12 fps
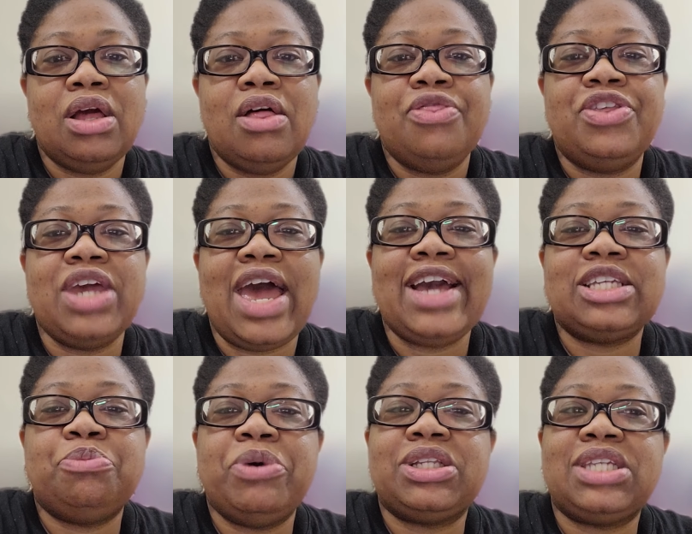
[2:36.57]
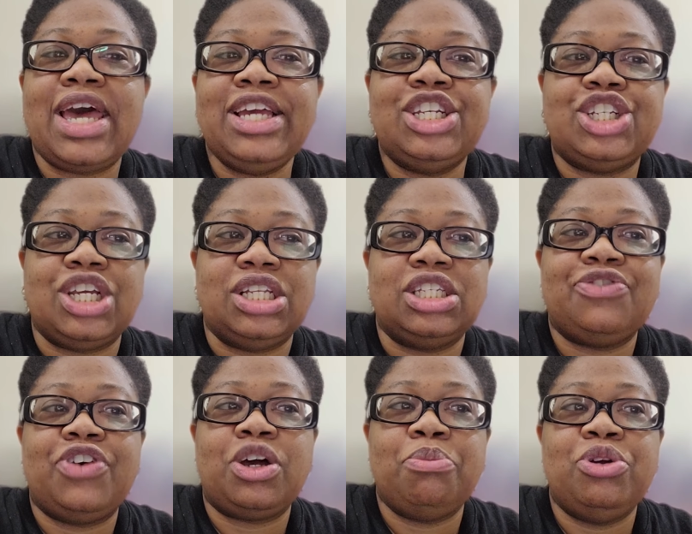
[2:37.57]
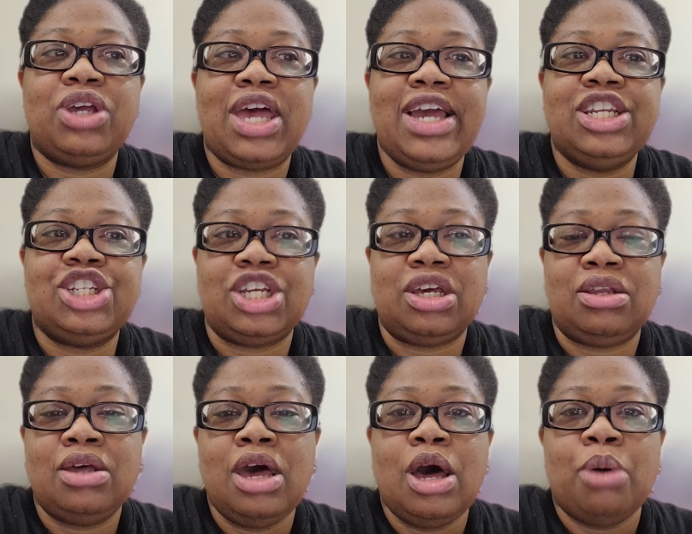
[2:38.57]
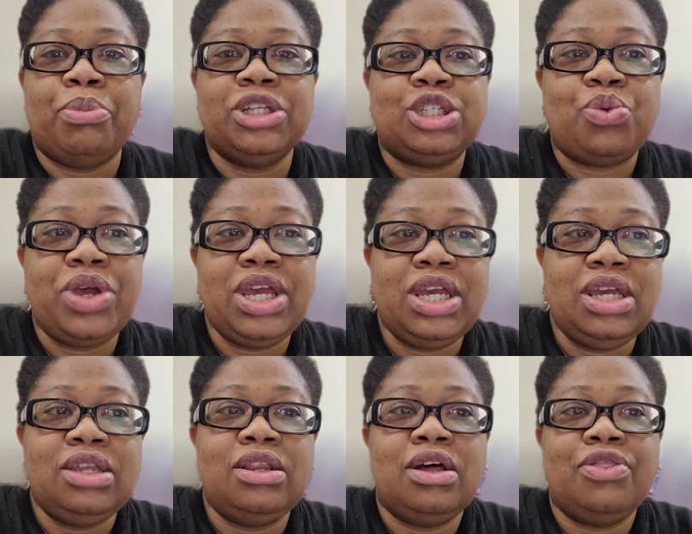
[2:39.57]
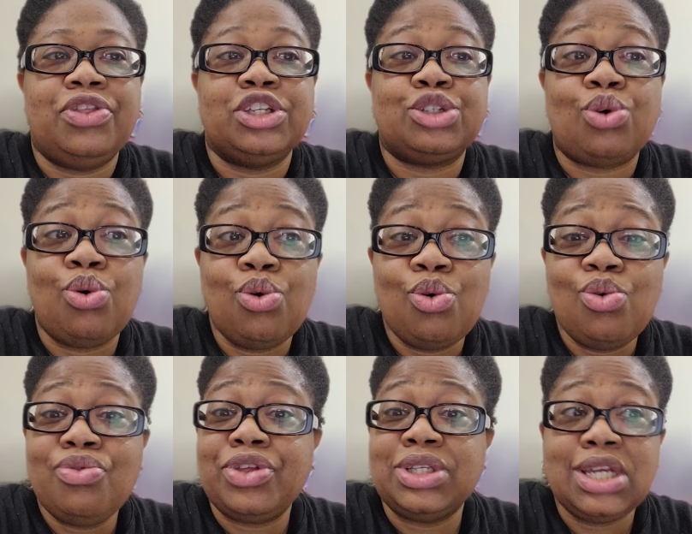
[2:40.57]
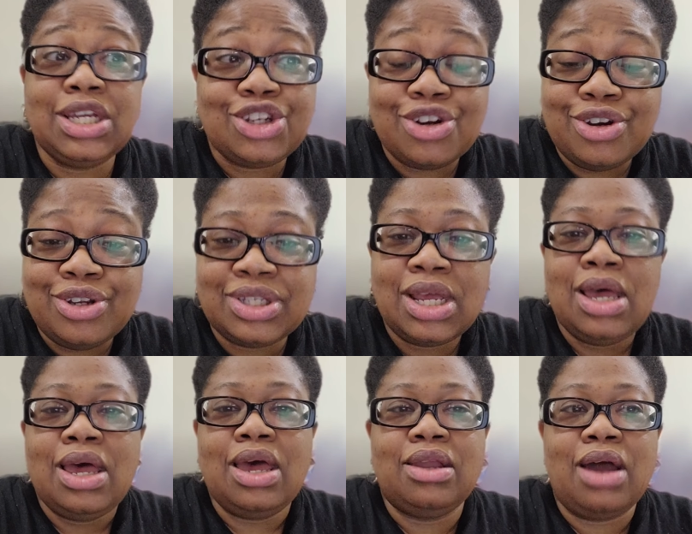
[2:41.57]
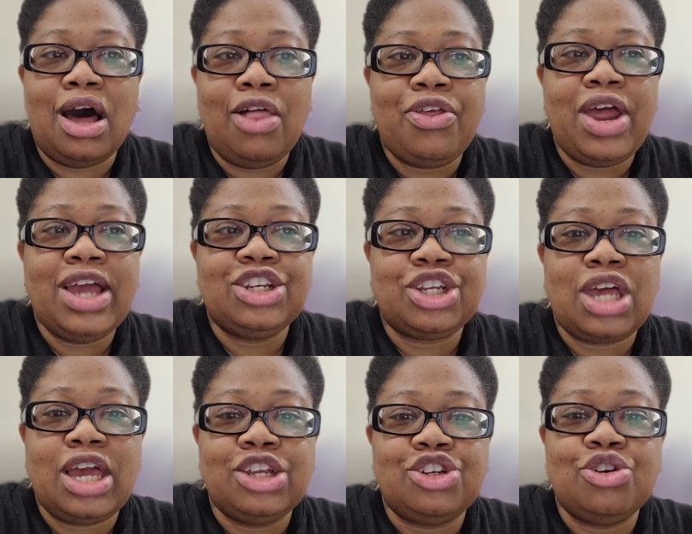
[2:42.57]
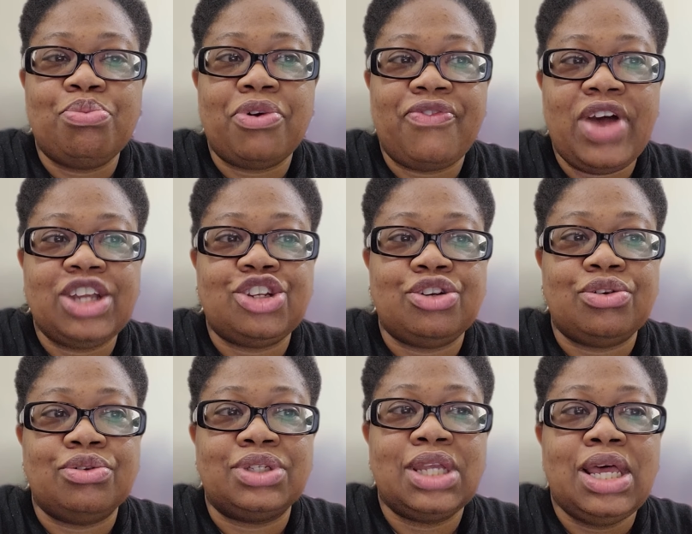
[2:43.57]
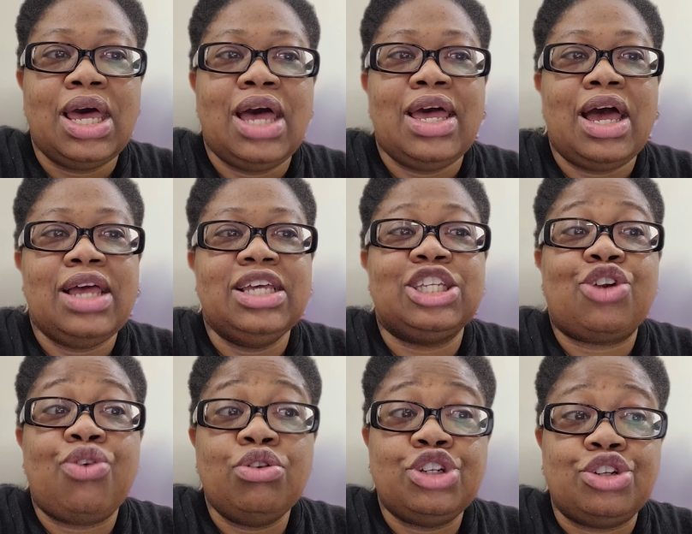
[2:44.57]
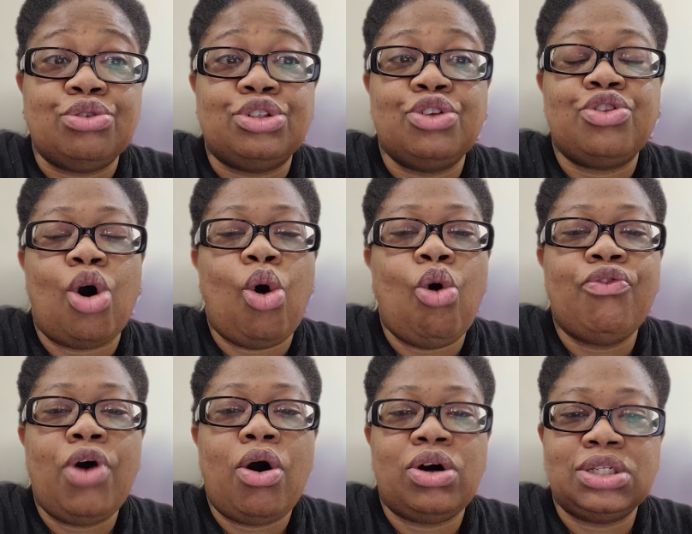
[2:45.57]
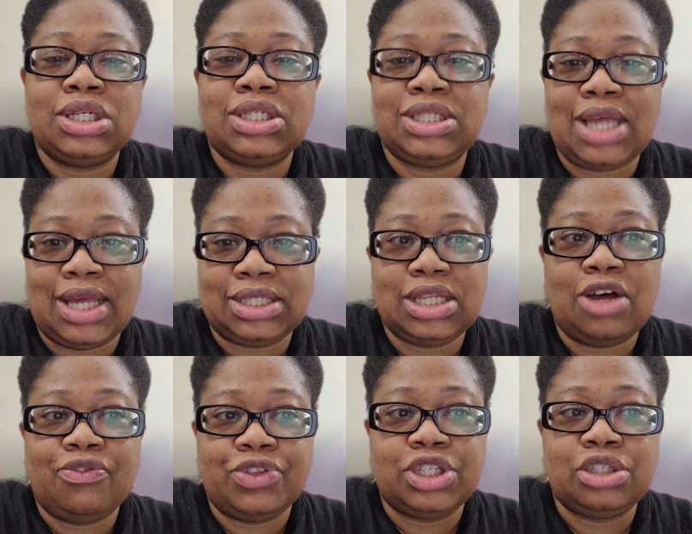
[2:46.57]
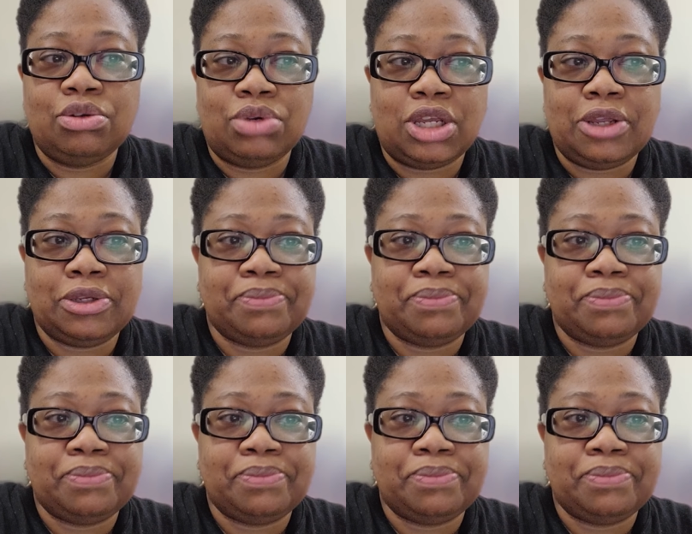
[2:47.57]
The expectations for communication between the school, the teachers, and other educational professionals is crucial to the overall success of the student.